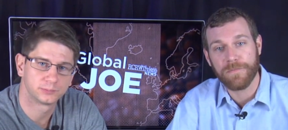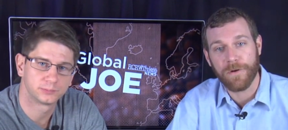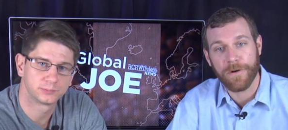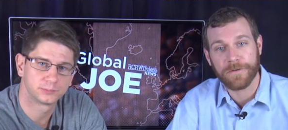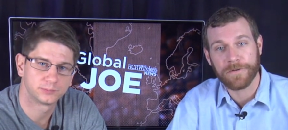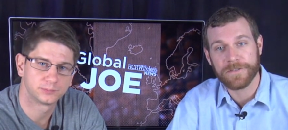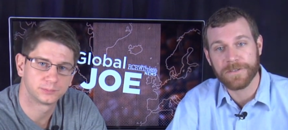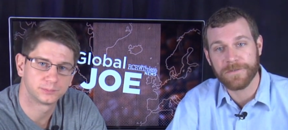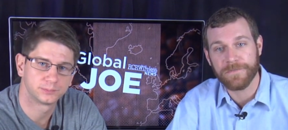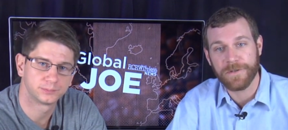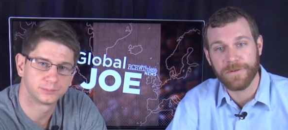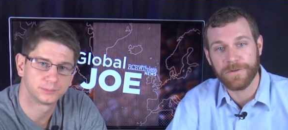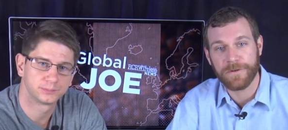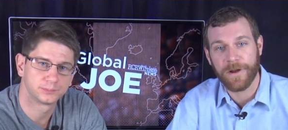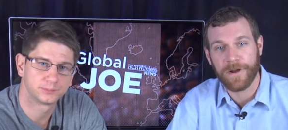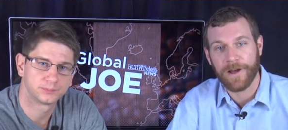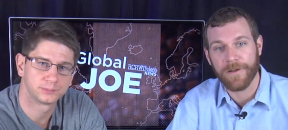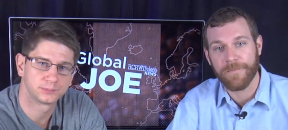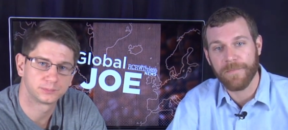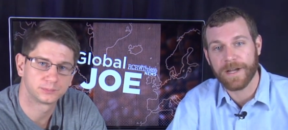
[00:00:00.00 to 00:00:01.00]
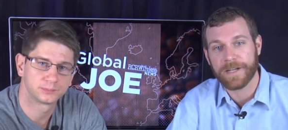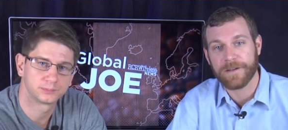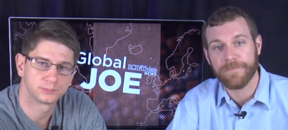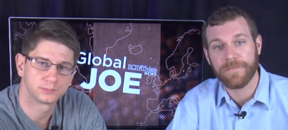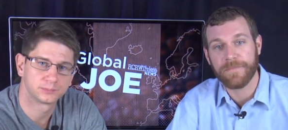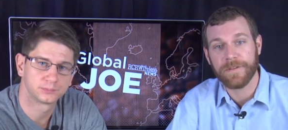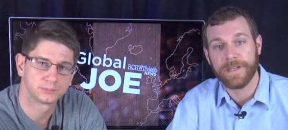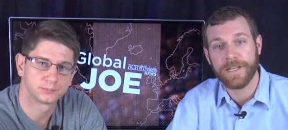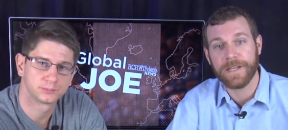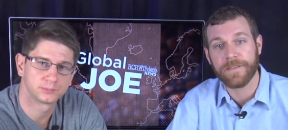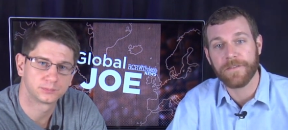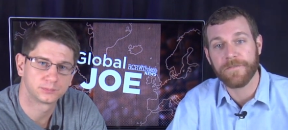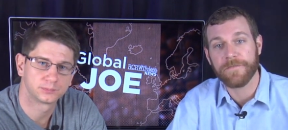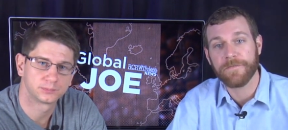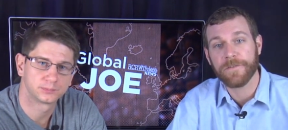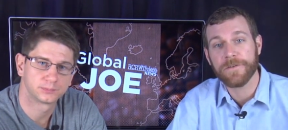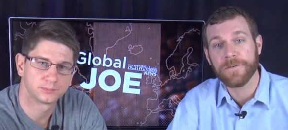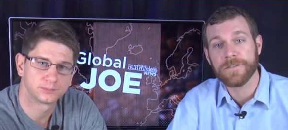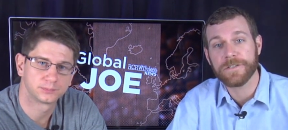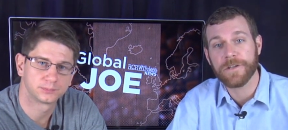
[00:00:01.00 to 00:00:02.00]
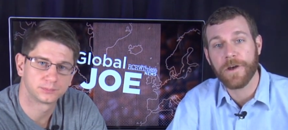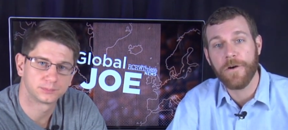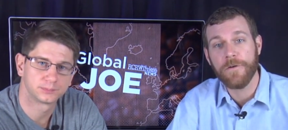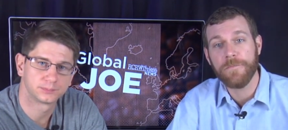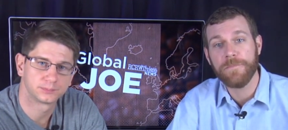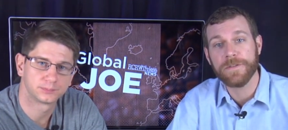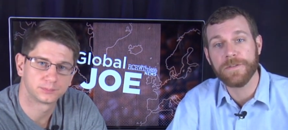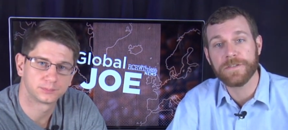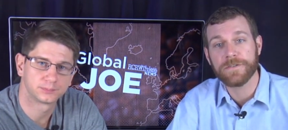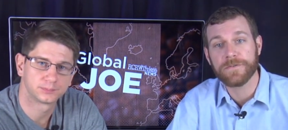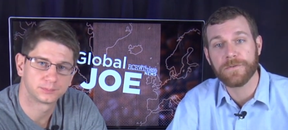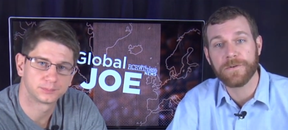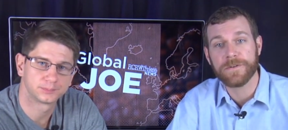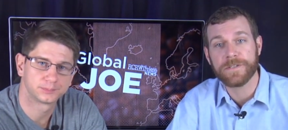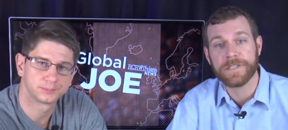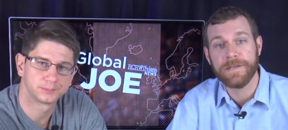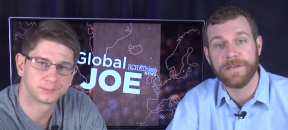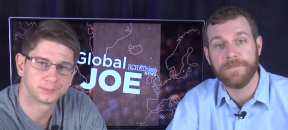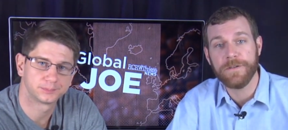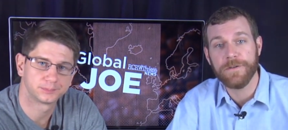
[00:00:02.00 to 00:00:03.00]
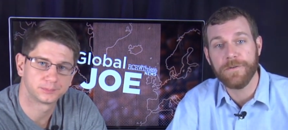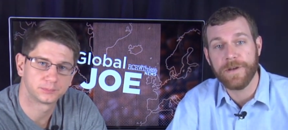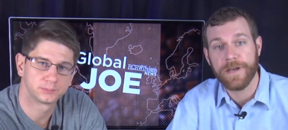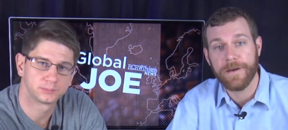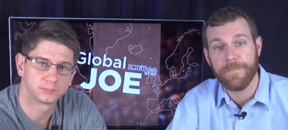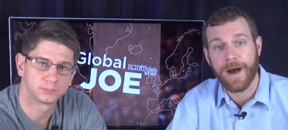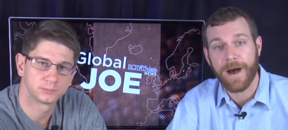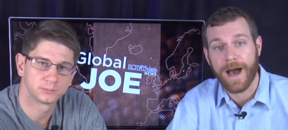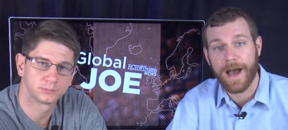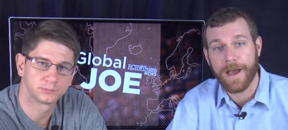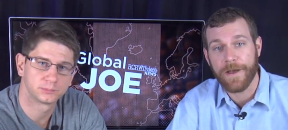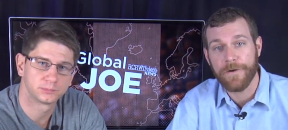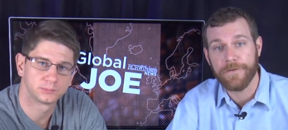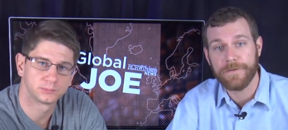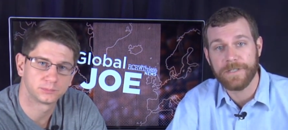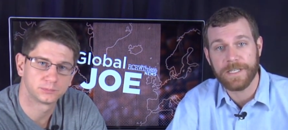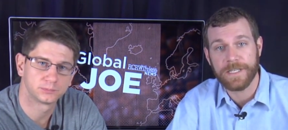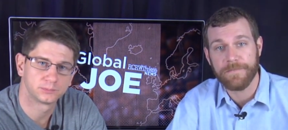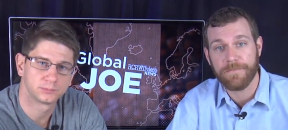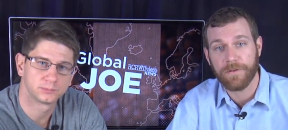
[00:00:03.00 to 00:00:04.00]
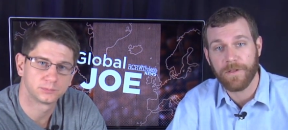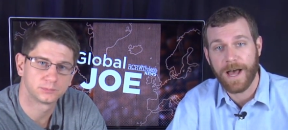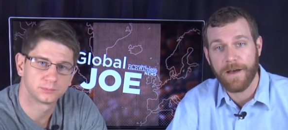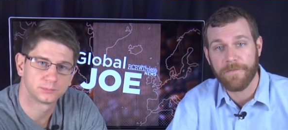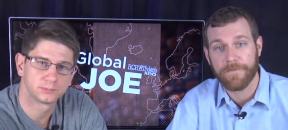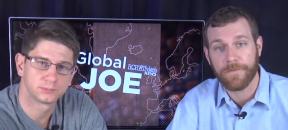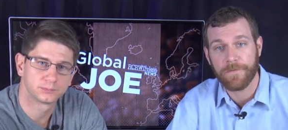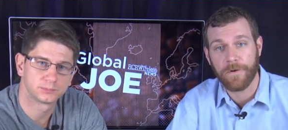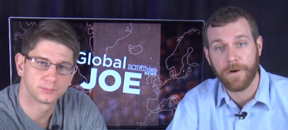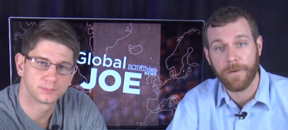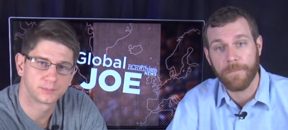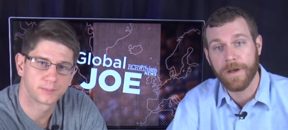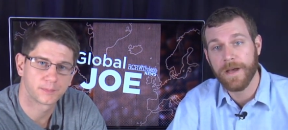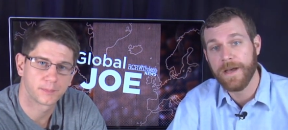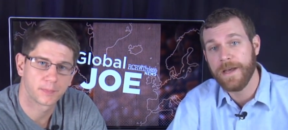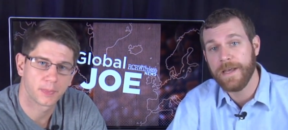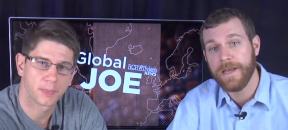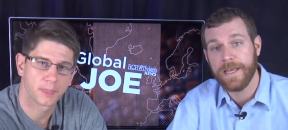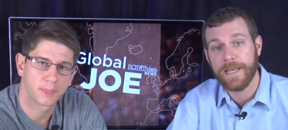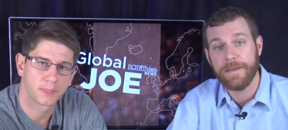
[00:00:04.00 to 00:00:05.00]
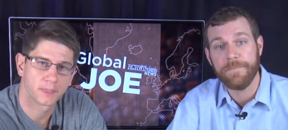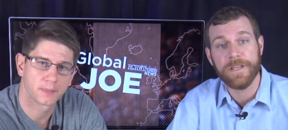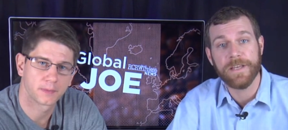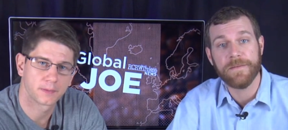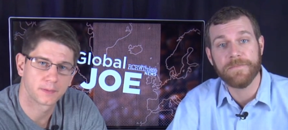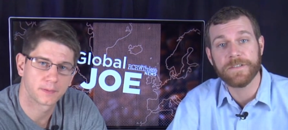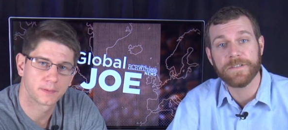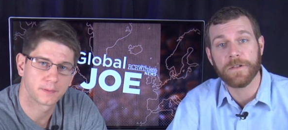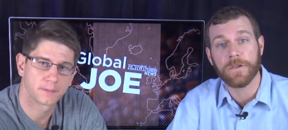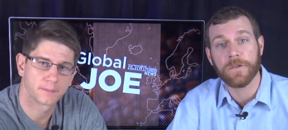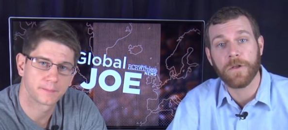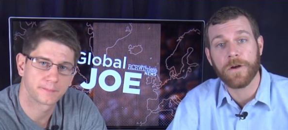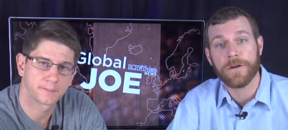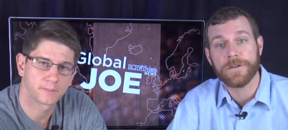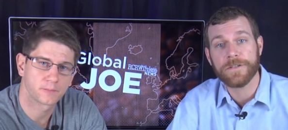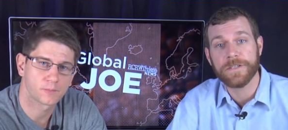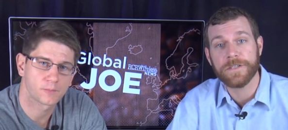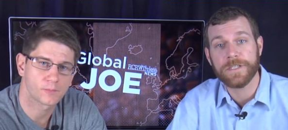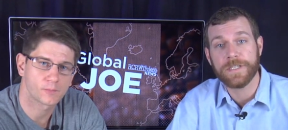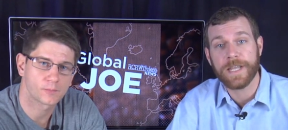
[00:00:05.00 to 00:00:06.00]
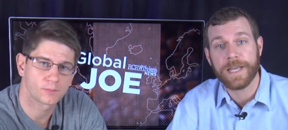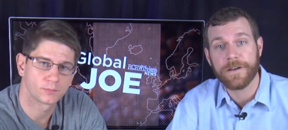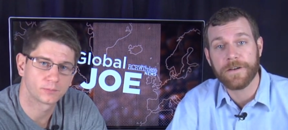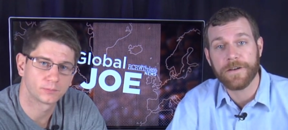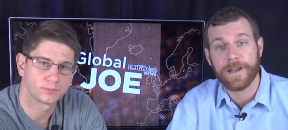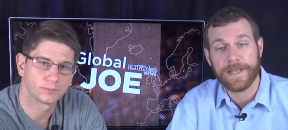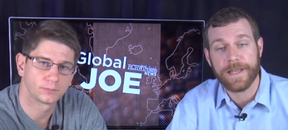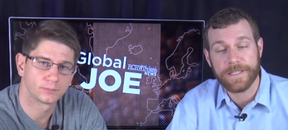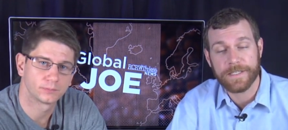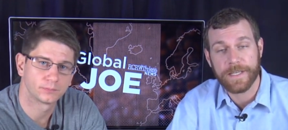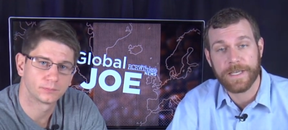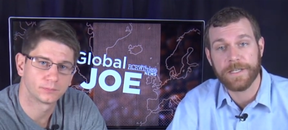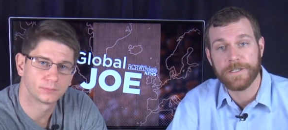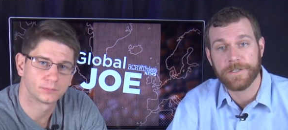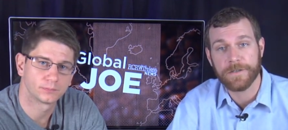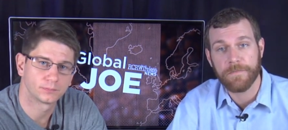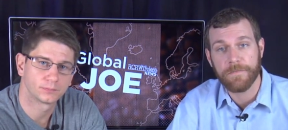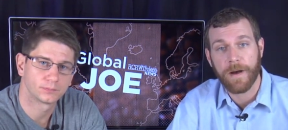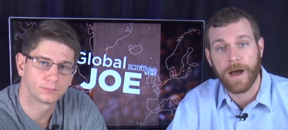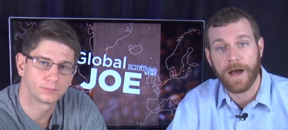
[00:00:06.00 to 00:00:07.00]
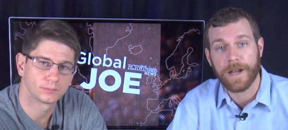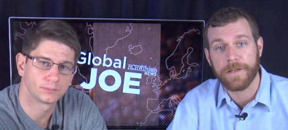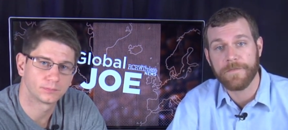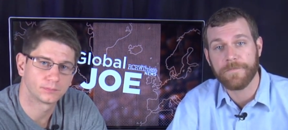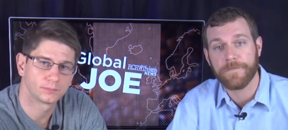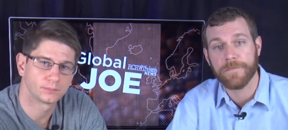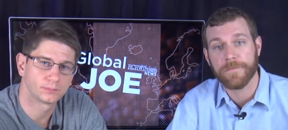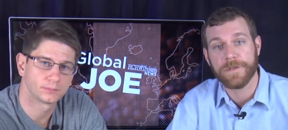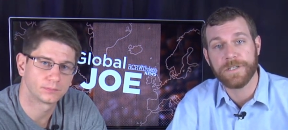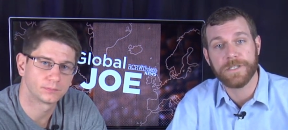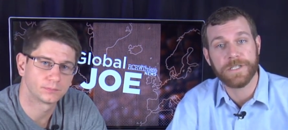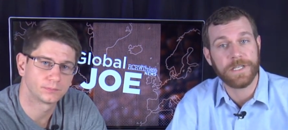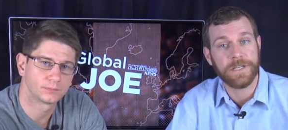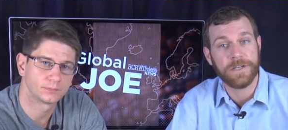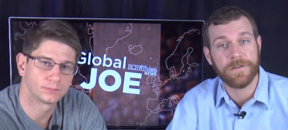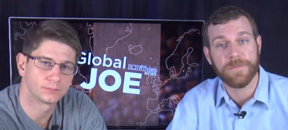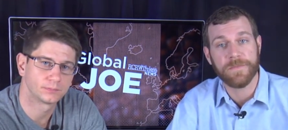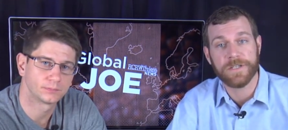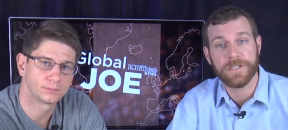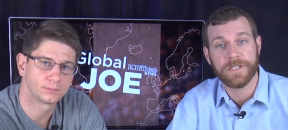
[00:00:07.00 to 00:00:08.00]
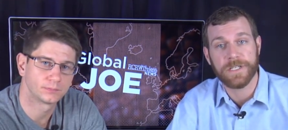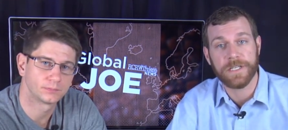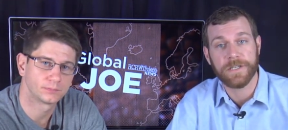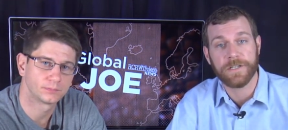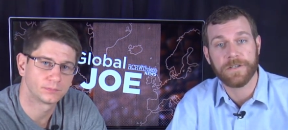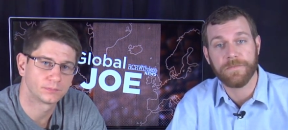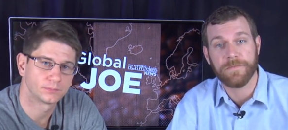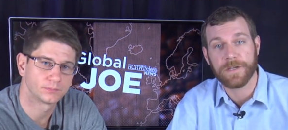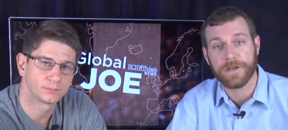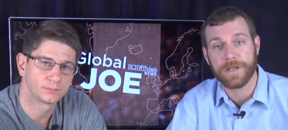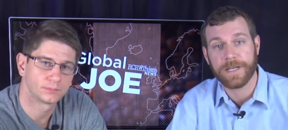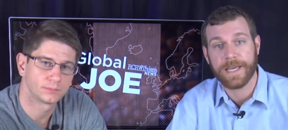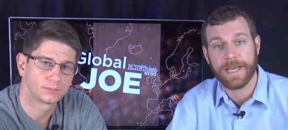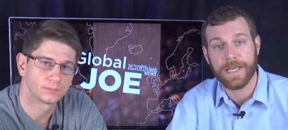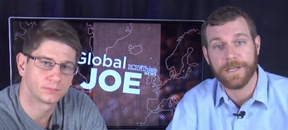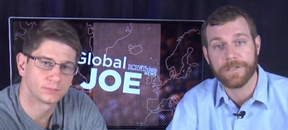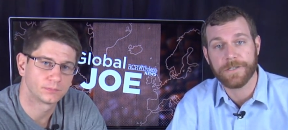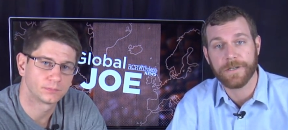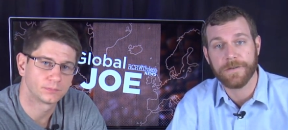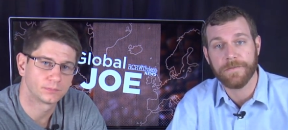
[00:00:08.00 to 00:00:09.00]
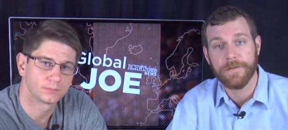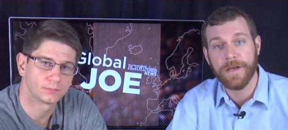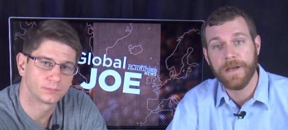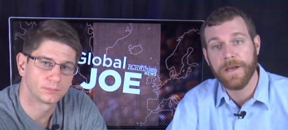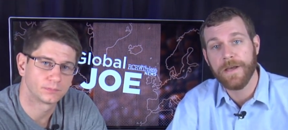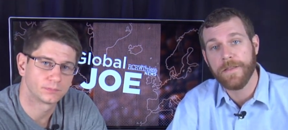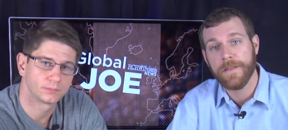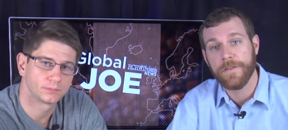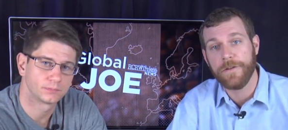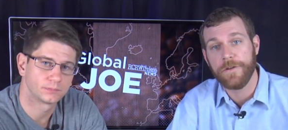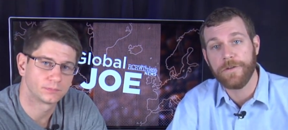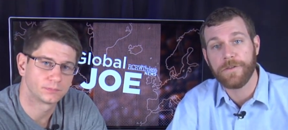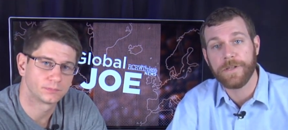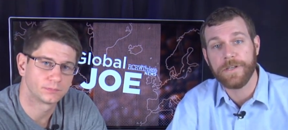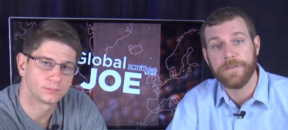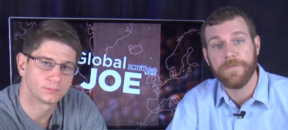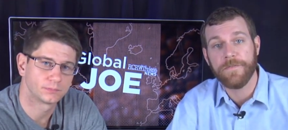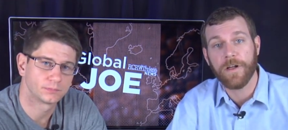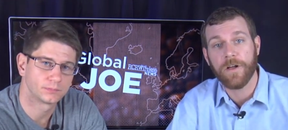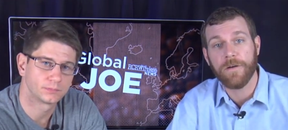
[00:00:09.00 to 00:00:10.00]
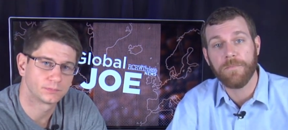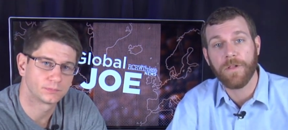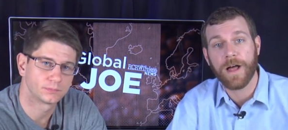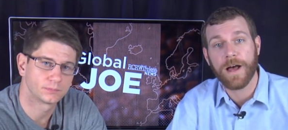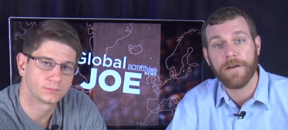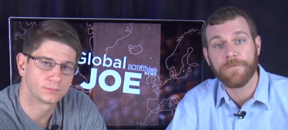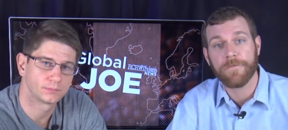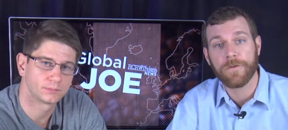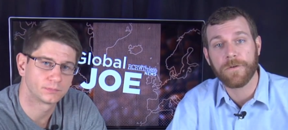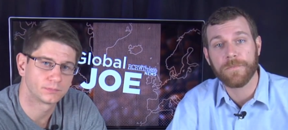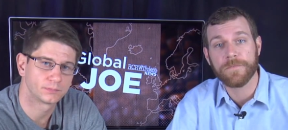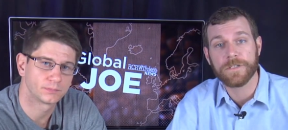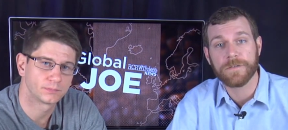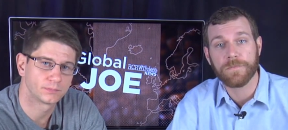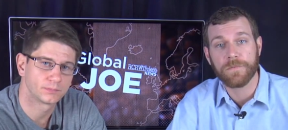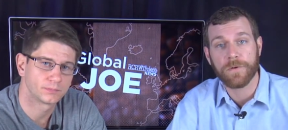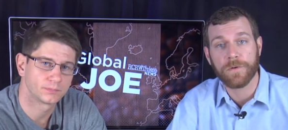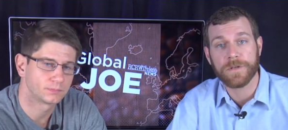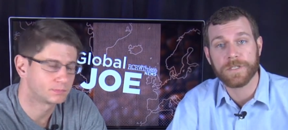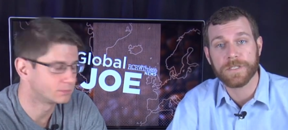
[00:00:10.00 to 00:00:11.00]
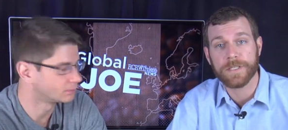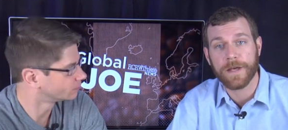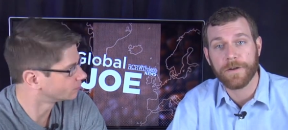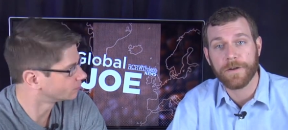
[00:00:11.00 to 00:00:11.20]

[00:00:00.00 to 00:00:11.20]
Speaker 1: broke some new ground by completing the first open source M2M IoT platform. M2M is the largest standardization body for machine to machine communication. The newly developed platform supports